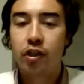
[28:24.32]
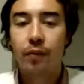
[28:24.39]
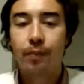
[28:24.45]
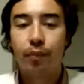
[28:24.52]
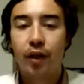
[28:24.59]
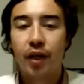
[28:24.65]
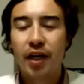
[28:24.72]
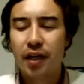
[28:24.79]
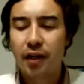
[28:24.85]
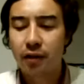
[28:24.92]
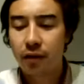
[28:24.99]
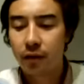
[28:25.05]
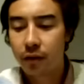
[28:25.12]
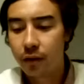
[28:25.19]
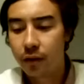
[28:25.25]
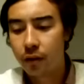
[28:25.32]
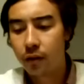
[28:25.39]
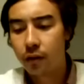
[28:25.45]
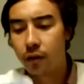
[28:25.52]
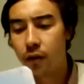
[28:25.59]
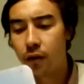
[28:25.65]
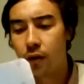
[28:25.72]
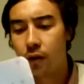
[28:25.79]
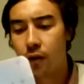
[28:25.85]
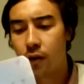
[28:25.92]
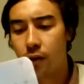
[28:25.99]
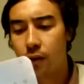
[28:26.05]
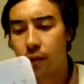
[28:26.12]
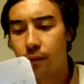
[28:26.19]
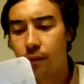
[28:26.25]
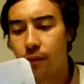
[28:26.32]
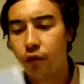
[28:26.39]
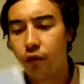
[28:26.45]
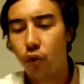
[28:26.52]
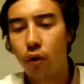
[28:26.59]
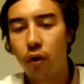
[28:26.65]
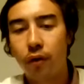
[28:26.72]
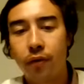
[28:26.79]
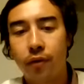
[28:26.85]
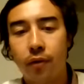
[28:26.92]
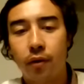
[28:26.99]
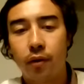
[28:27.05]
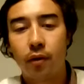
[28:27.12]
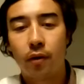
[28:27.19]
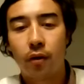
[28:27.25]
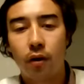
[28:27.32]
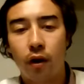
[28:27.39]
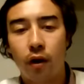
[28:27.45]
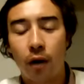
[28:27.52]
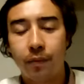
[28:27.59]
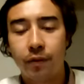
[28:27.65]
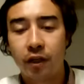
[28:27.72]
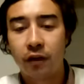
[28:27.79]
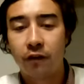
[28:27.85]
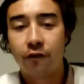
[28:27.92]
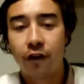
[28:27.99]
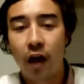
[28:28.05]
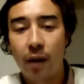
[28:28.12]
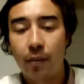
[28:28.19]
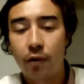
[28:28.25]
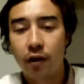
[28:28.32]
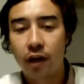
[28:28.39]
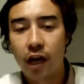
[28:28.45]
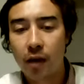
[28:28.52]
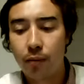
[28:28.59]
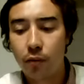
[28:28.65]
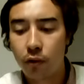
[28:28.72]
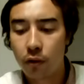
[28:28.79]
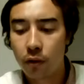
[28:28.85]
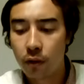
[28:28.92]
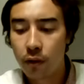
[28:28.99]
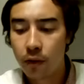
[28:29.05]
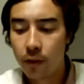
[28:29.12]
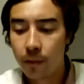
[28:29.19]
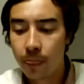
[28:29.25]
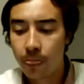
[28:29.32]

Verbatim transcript: there's a planned uh, north optic fiber cable